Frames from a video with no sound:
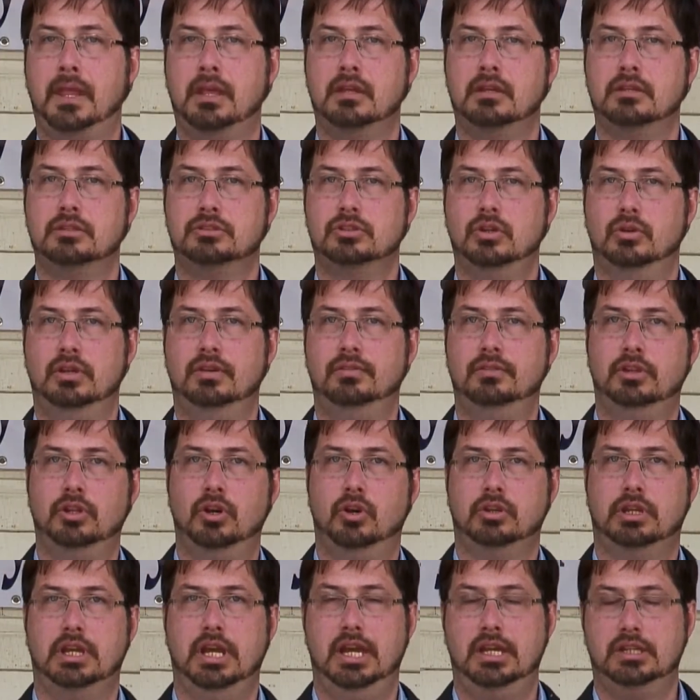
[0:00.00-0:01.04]
So even
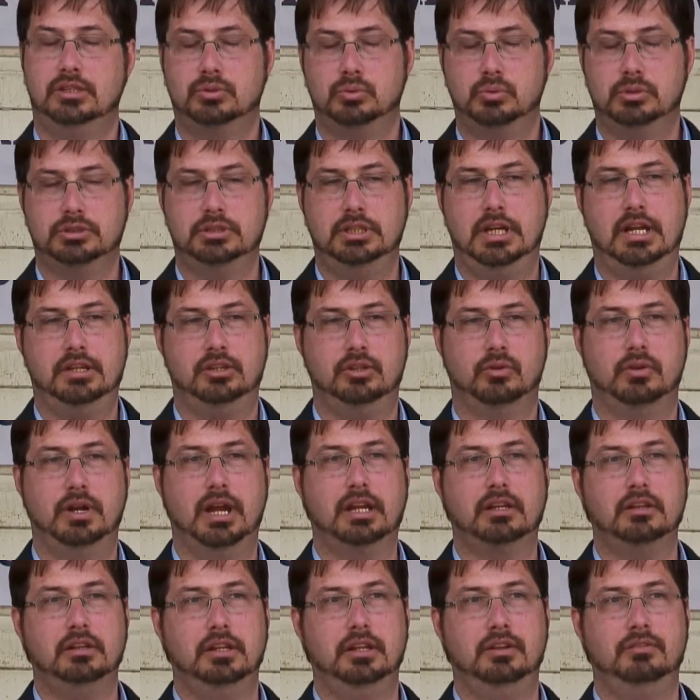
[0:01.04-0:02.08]
though Gates was not
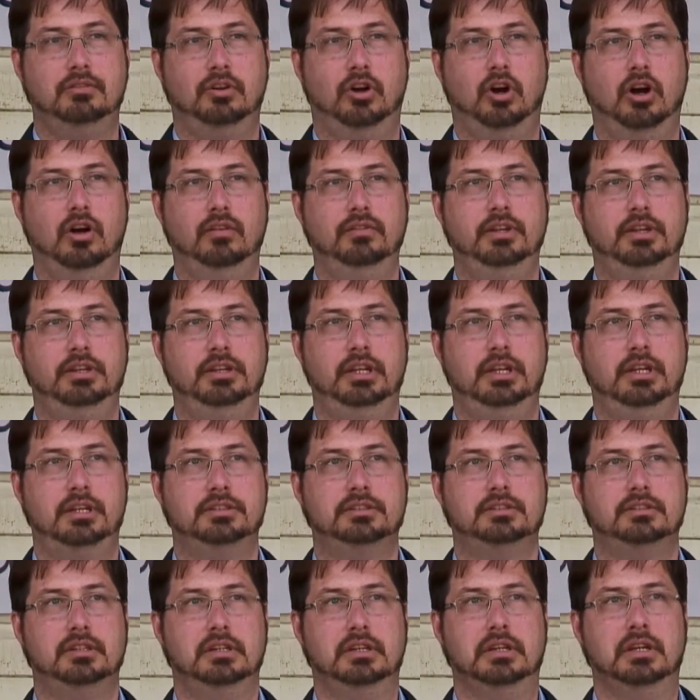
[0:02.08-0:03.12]
directly involved in
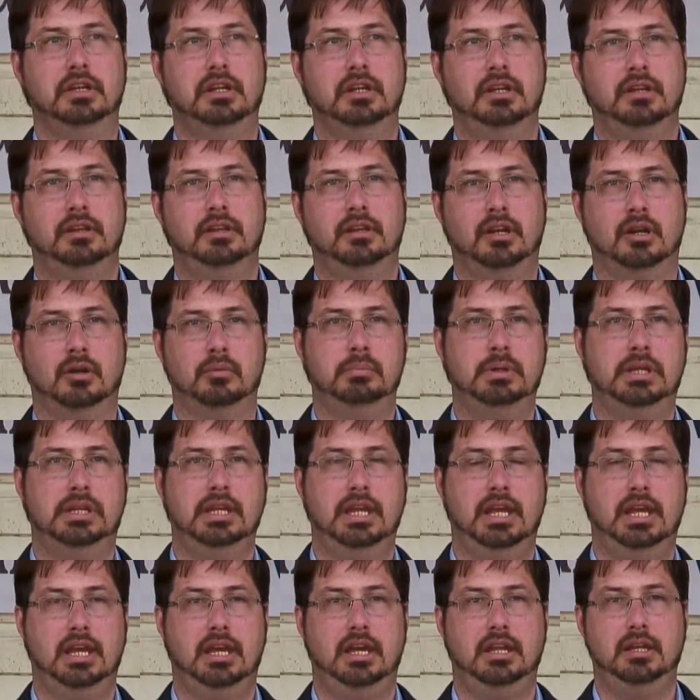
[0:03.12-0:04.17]
this, there
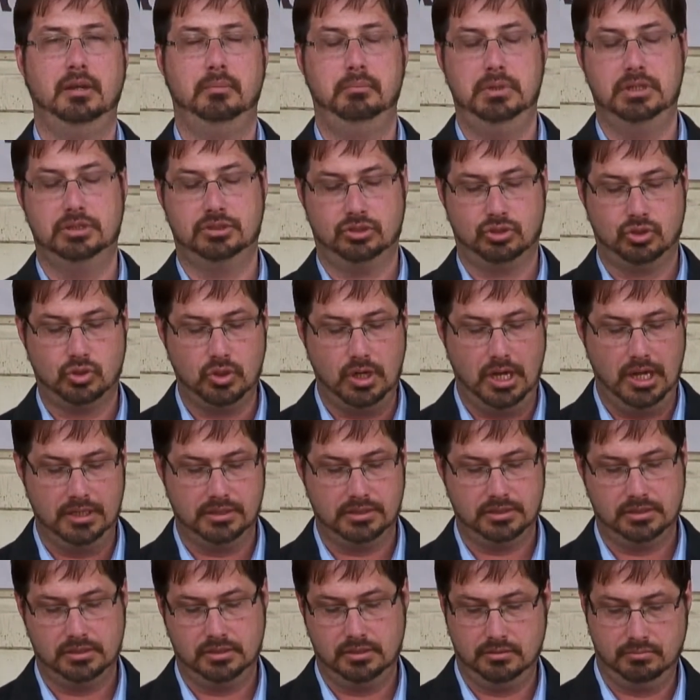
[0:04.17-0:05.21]
began a
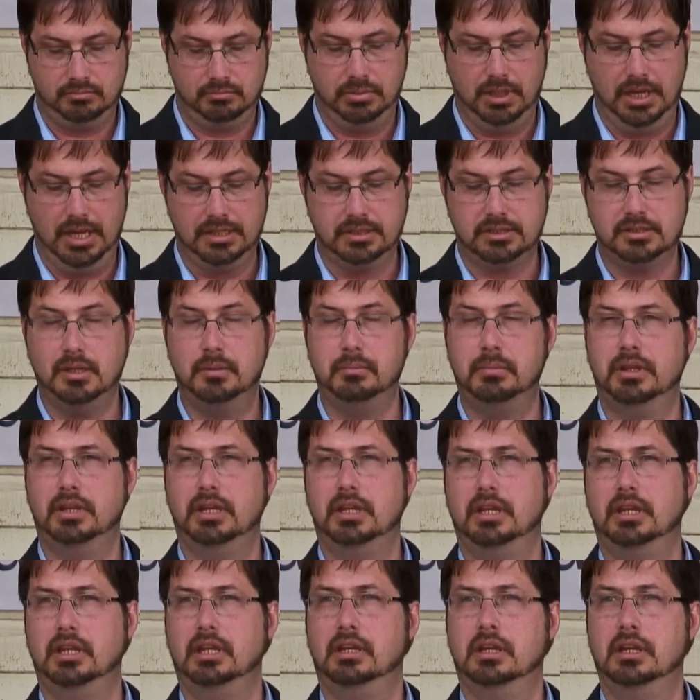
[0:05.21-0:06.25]
mistrust by some of
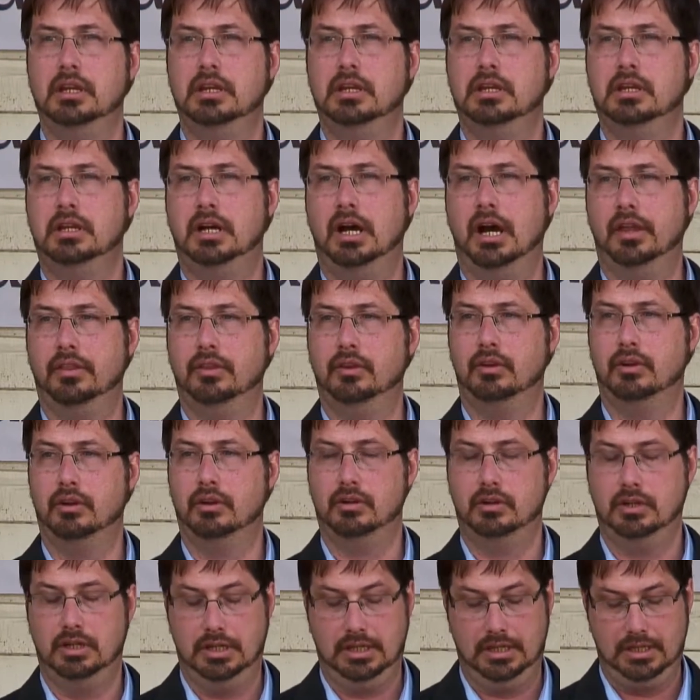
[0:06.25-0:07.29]
the
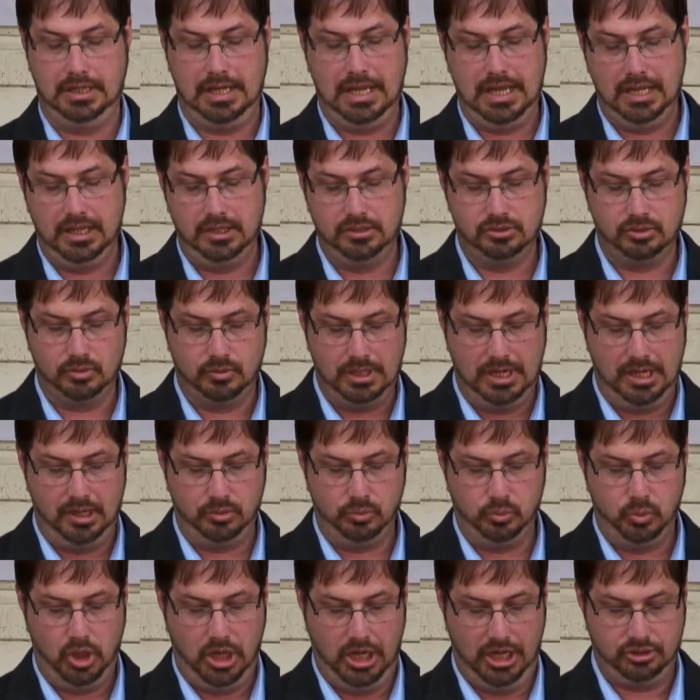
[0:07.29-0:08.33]
other aides around
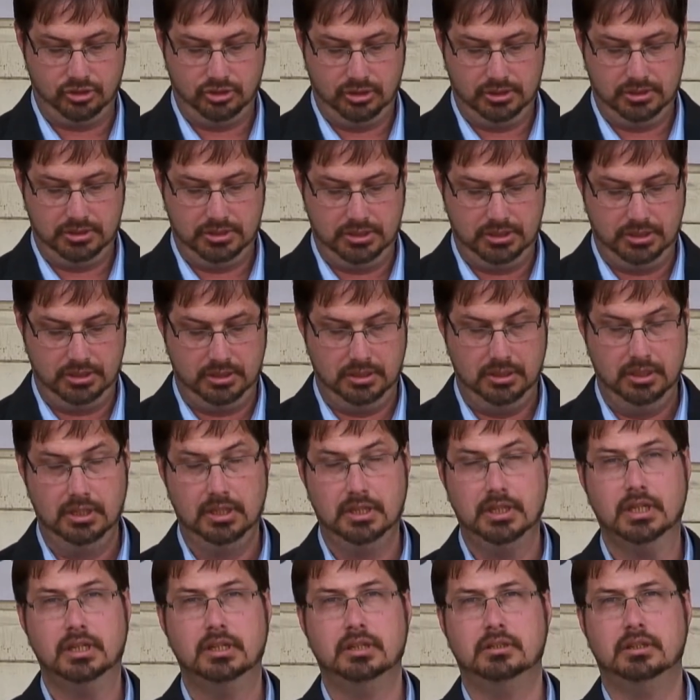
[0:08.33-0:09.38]
Washington
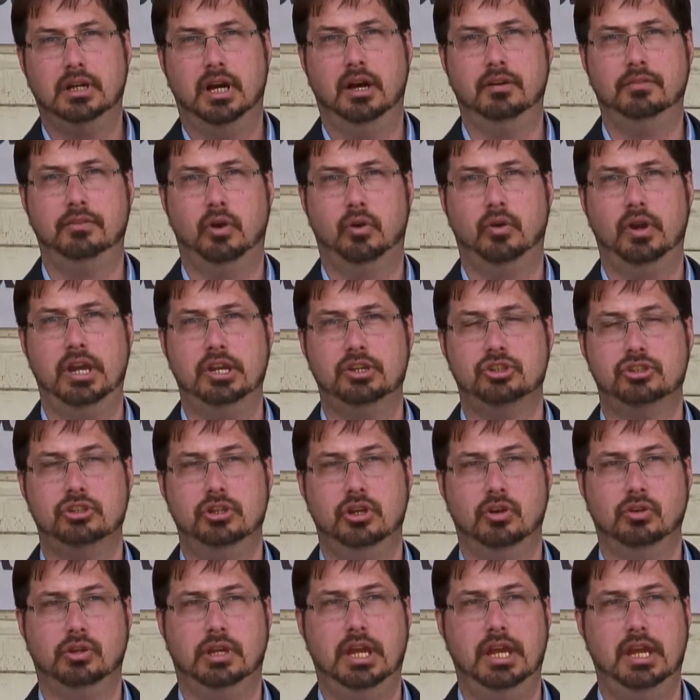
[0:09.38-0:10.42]
of
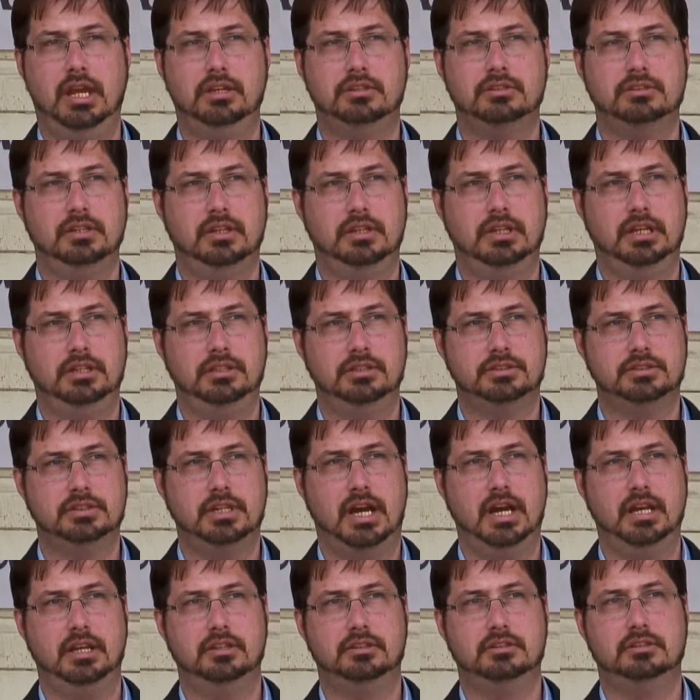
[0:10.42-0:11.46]
Horatio Gates, and they
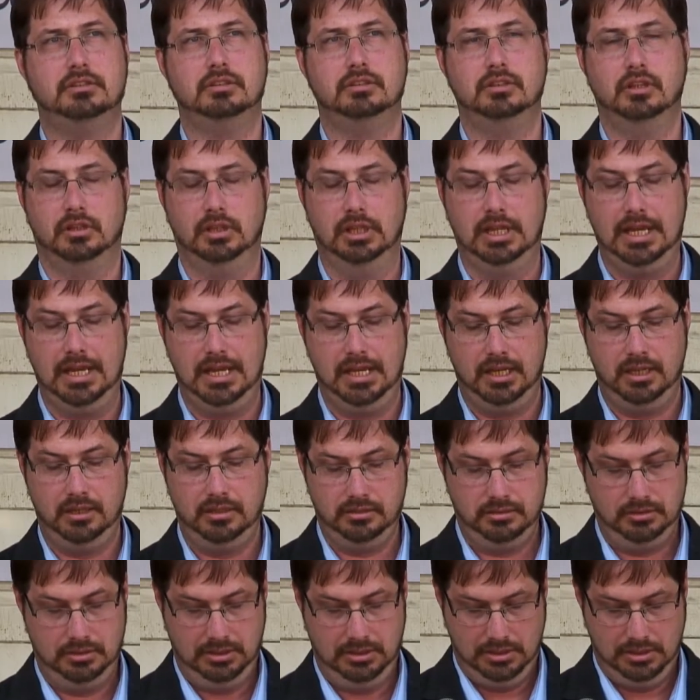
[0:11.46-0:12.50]
decided to delay
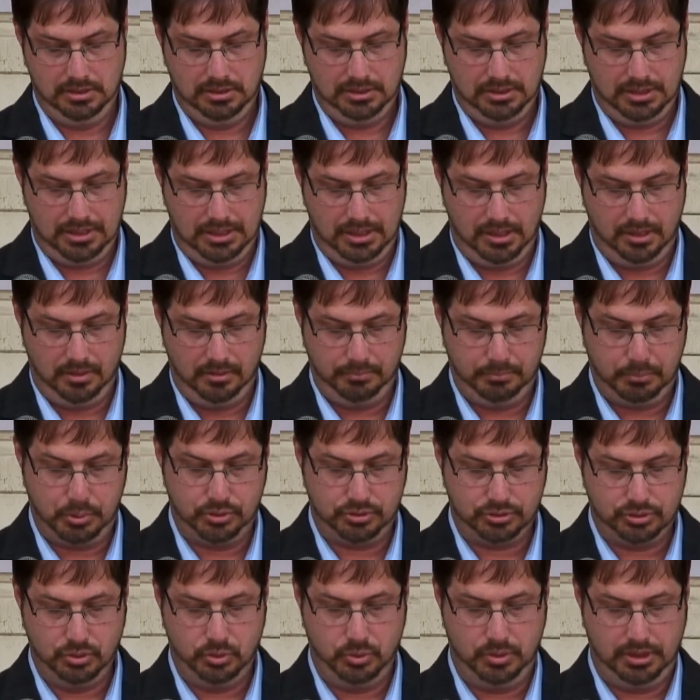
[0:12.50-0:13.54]

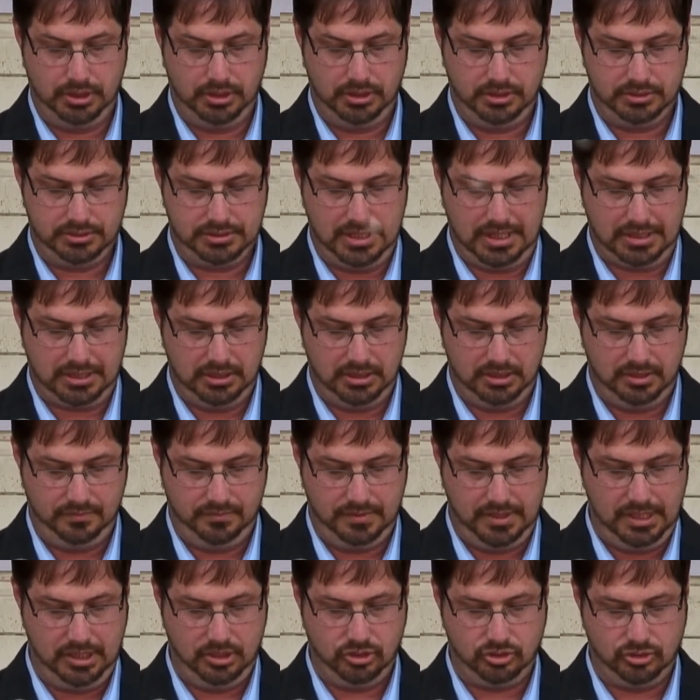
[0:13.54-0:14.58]
pursuing the second
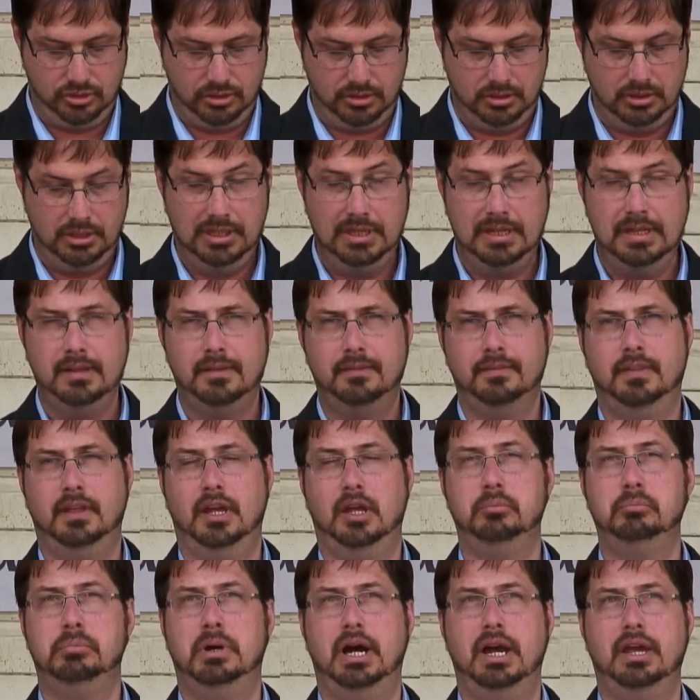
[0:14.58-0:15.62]
invasion.
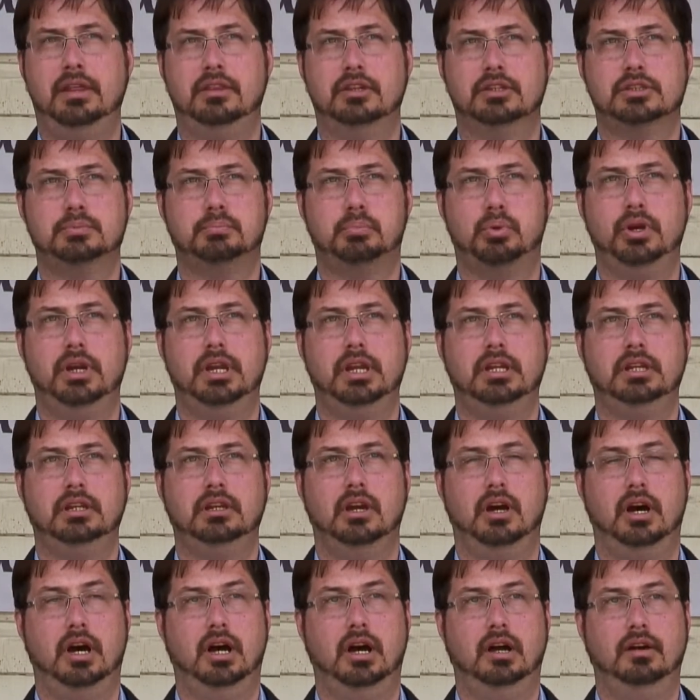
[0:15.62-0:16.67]
Then by the spring
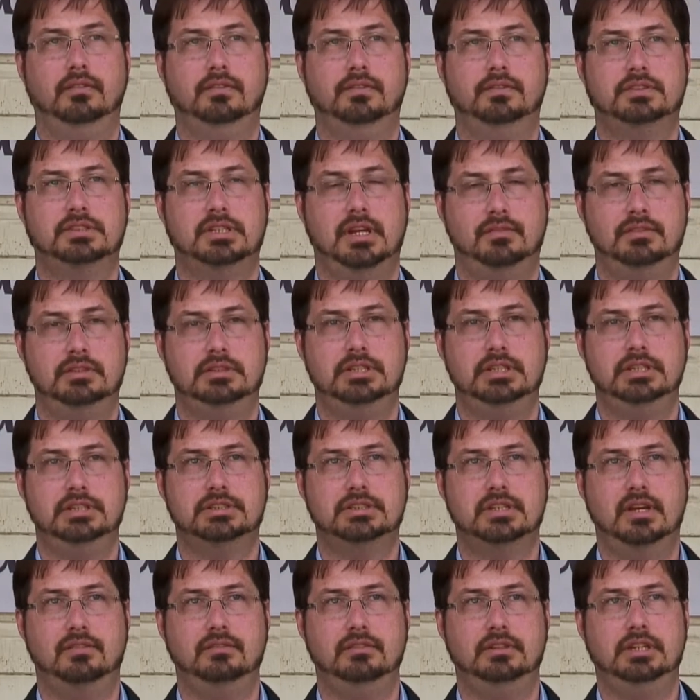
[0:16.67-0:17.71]
of
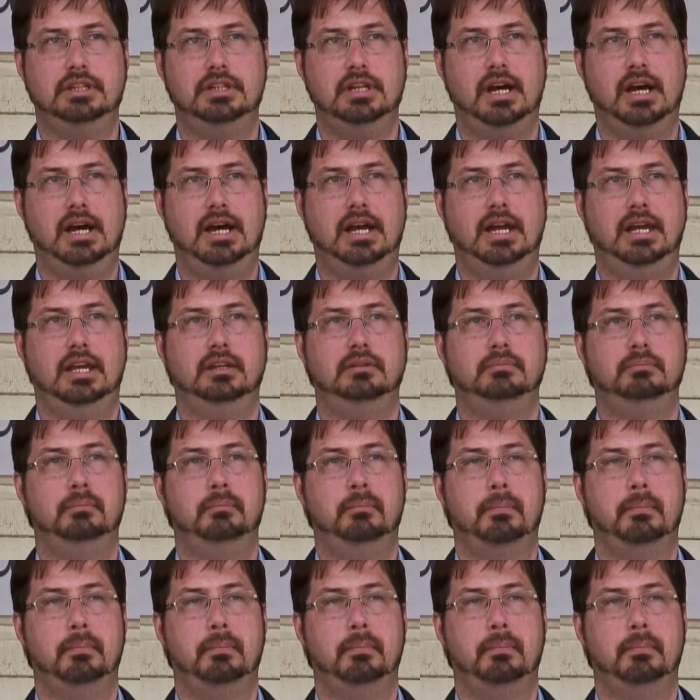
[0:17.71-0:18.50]
1779,